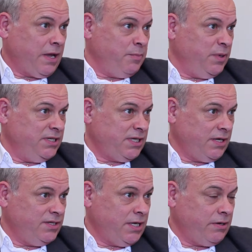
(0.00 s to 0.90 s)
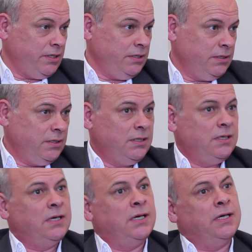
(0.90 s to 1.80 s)
their company secretary.
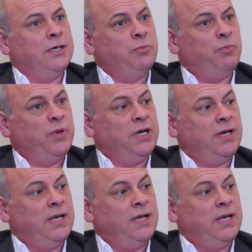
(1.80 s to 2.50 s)
But